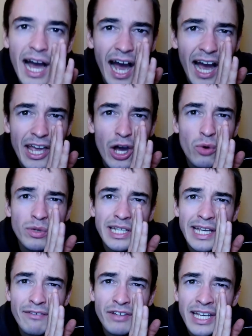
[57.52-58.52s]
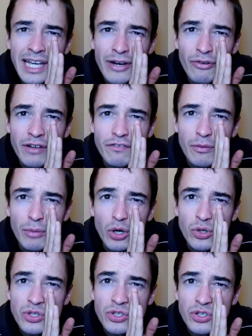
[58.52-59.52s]
I only ever hear it from
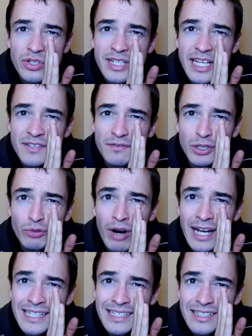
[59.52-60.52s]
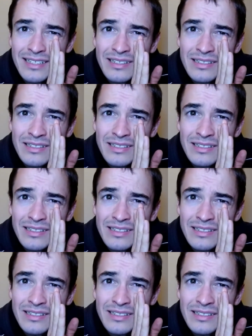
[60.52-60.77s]
unsuccessful writers.